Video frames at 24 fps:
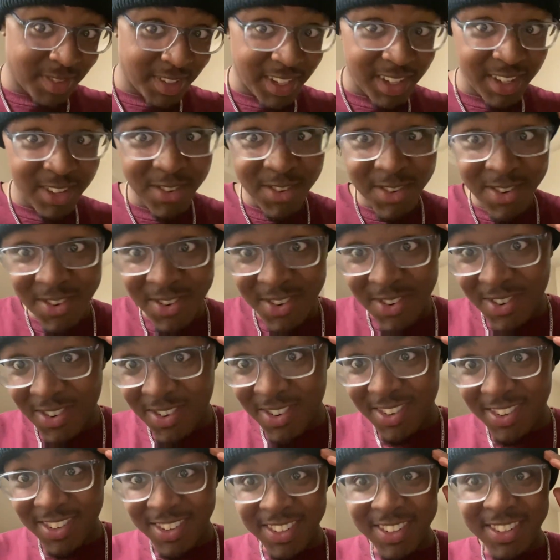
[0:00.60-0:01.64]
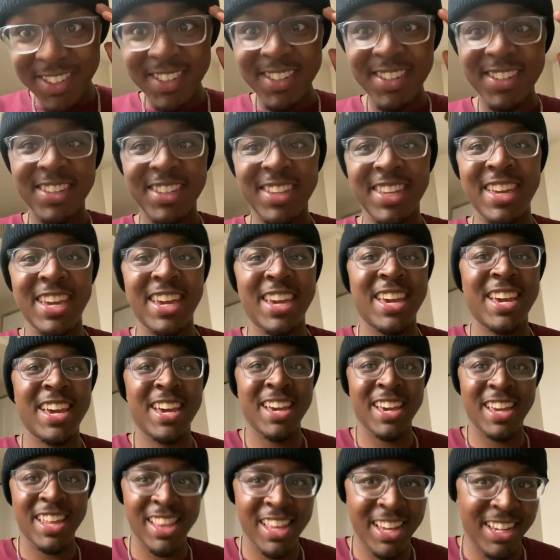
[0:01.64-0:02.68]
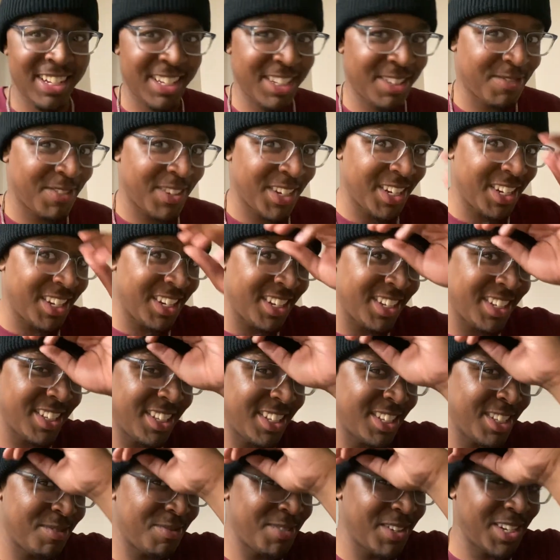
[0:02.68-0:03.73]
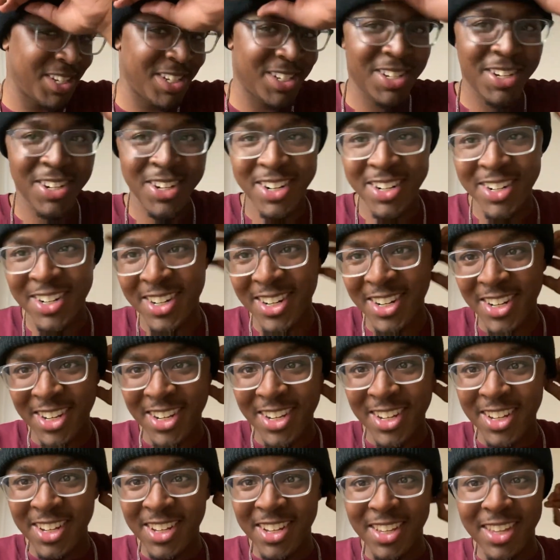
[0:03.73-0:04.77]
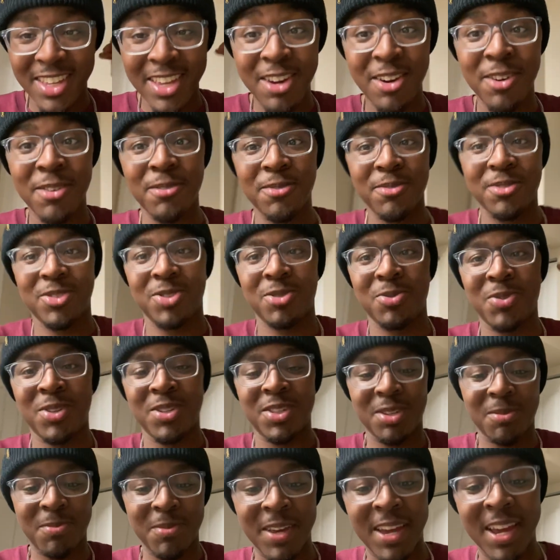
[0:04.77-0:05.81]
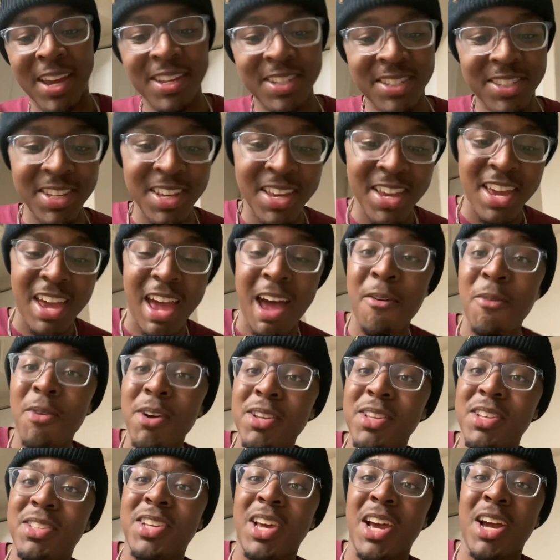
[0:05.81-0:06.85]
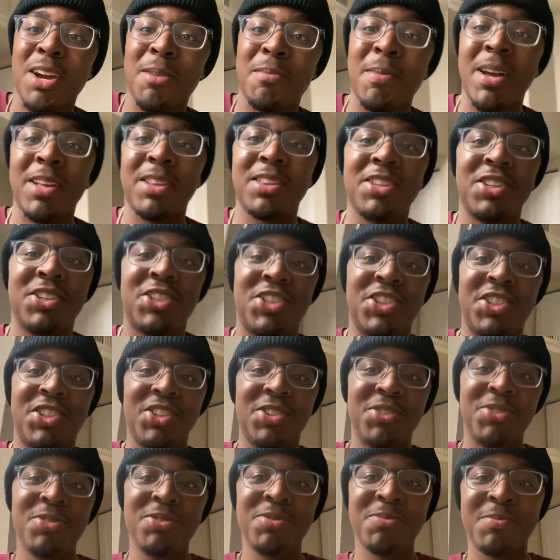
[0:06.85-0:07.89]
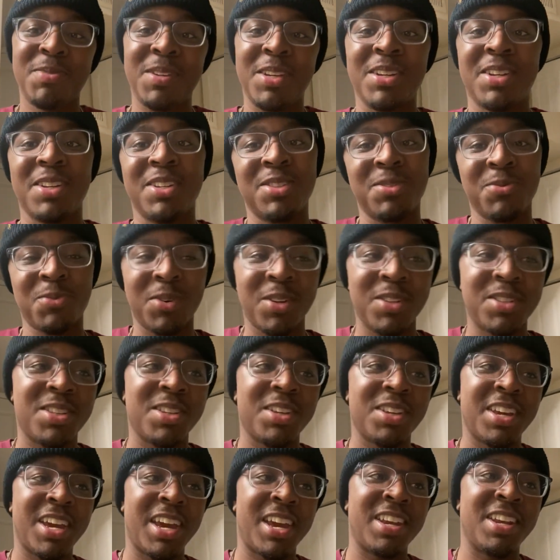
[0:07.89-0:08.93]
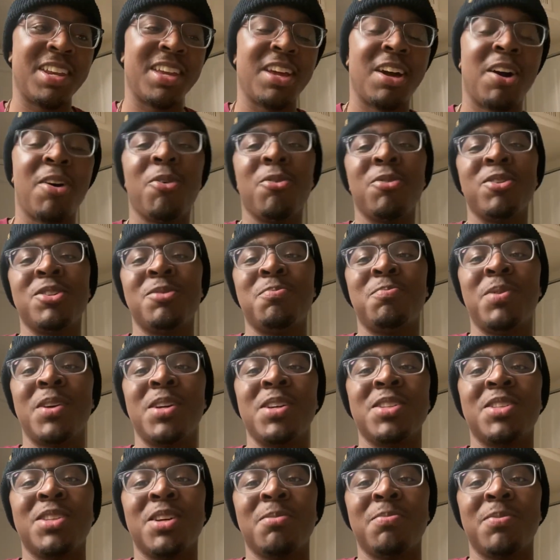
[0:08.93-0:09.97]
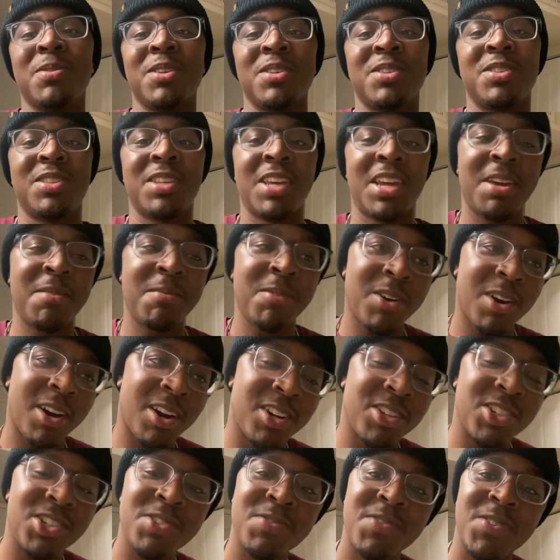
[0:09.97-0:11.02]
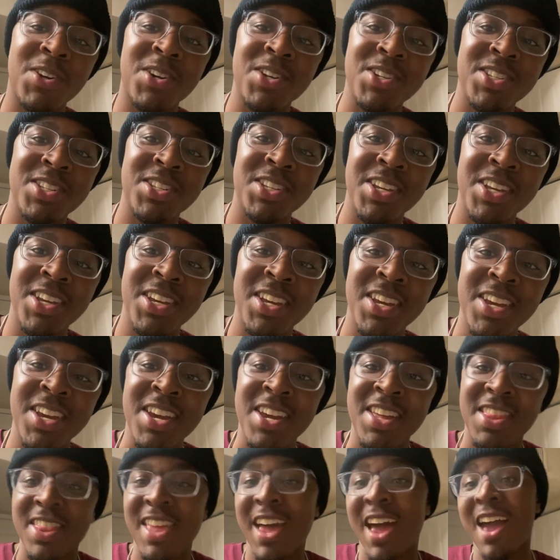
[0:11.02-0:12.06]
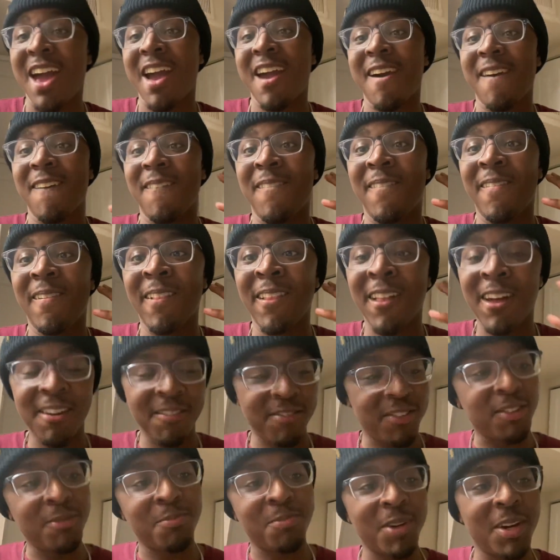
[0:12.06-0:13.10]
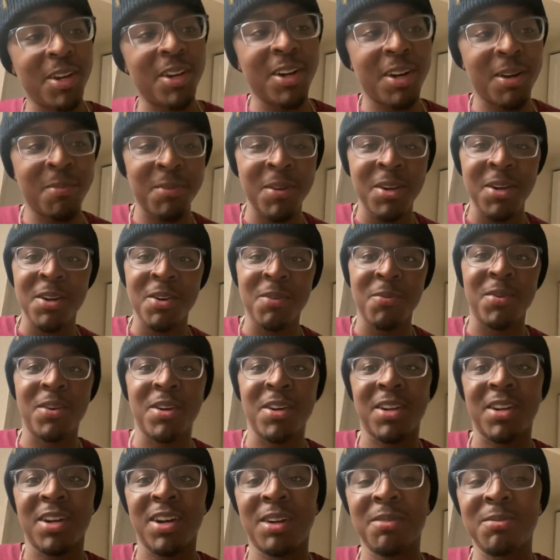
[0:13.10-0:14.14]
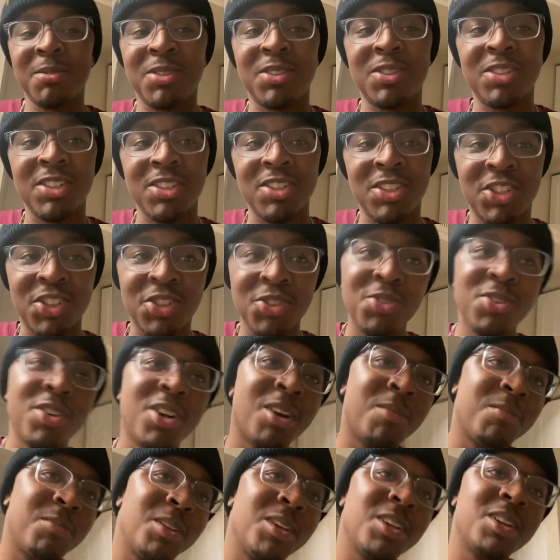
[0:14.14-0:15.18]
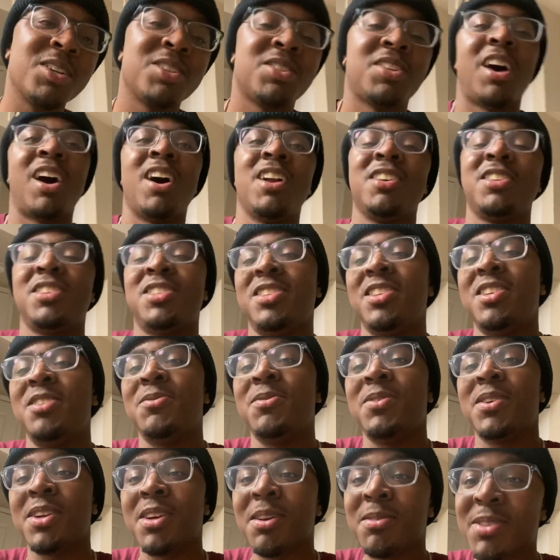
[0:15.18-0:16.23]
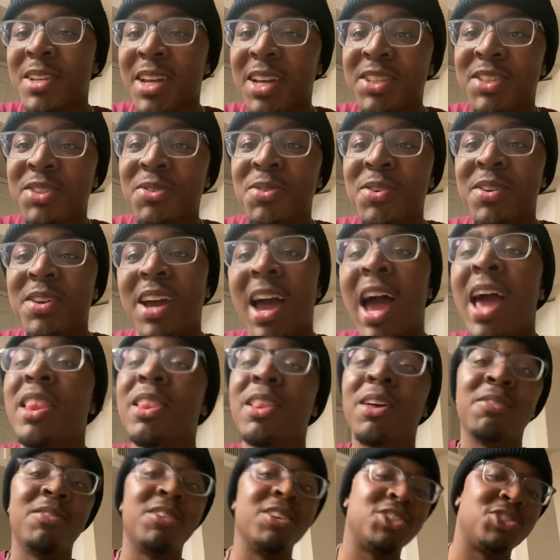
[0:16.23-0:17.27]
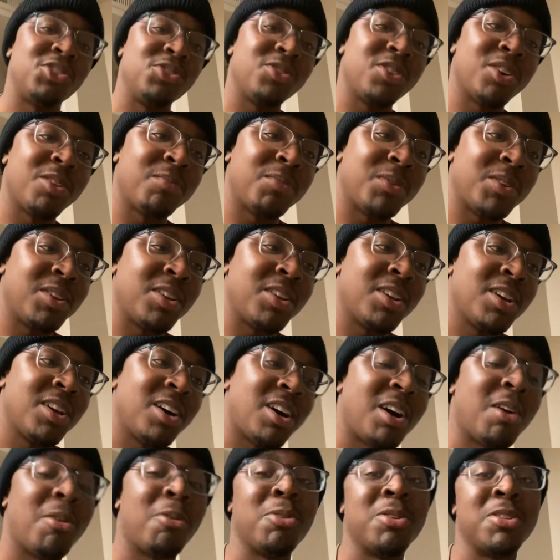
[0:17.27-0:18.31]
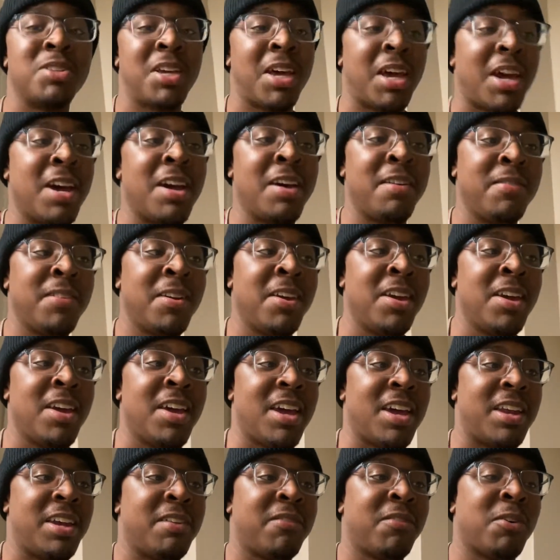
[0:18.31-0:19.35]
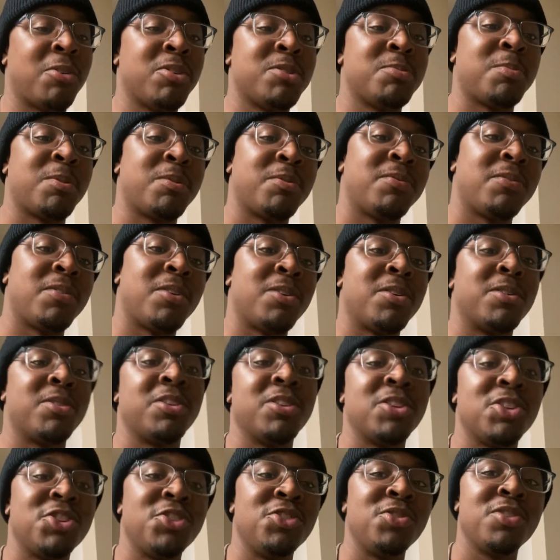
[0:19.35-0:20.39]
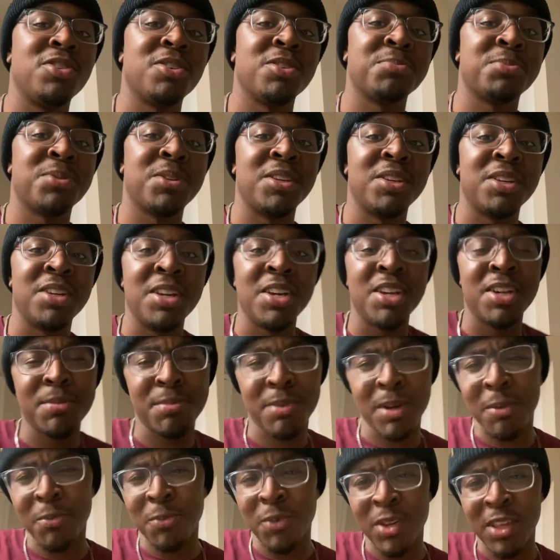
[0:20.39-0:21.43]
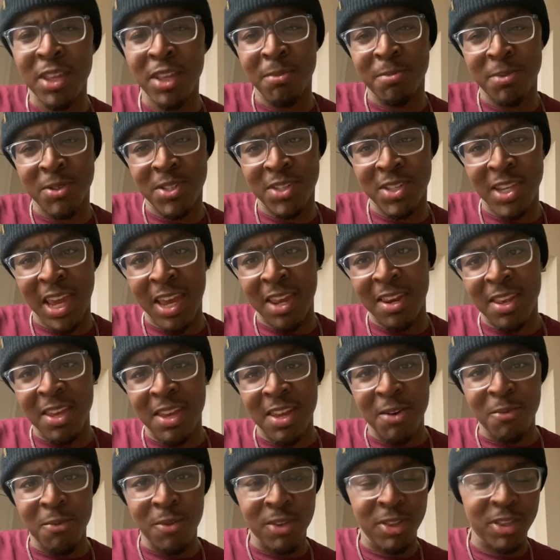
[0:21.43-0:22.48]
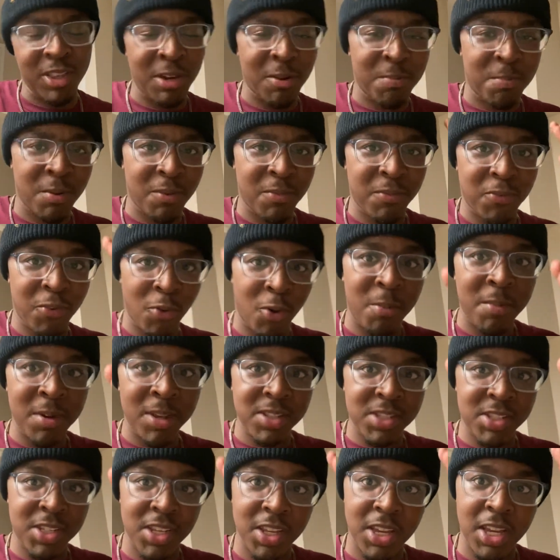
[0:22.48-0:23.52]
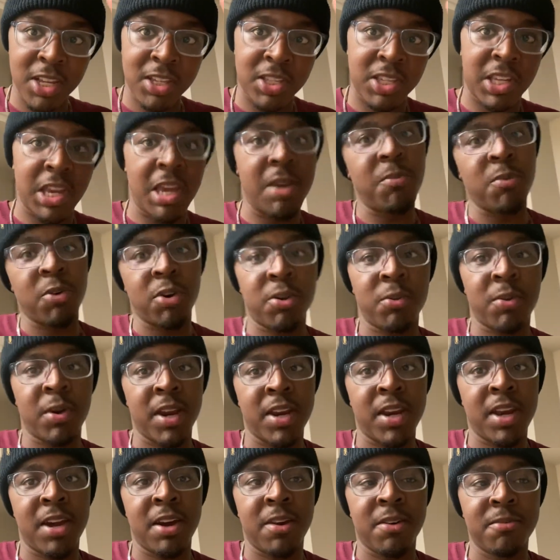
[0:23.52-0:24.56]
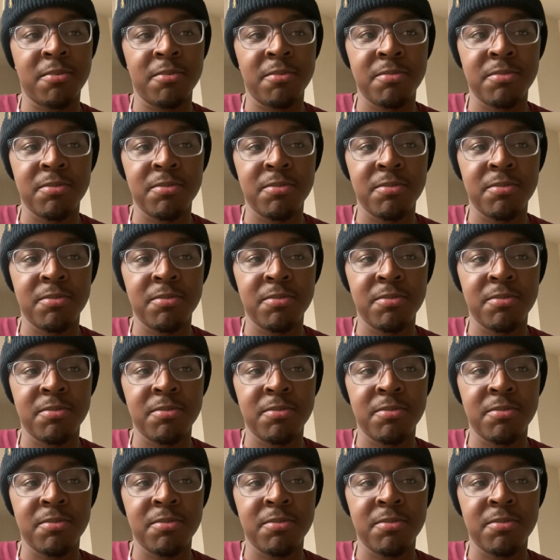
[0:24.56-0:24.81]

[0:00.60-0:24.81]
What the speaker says: Oh, yeah, I like this beanie. This beanie's hard. Yo, so what's up, guys? I wanted to talk about this shoe because, once again, it always brings up the same controversy that I love to bring up when it comes to the shoe company. Because honestly, when it comes down to it, I love this shoe company. I always have, and I've always preferred this shoe company, but I'm really upset with their performance in skateboarding right now.